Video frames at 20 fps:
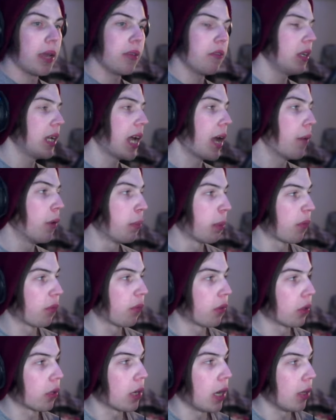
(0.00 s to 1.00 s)
think I would
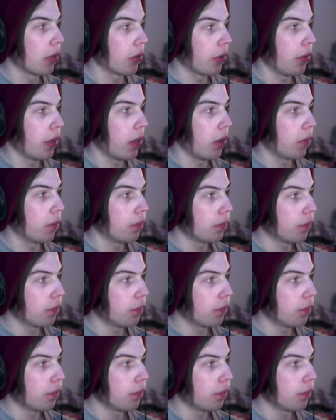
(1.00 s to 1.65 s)
prefer colored, though.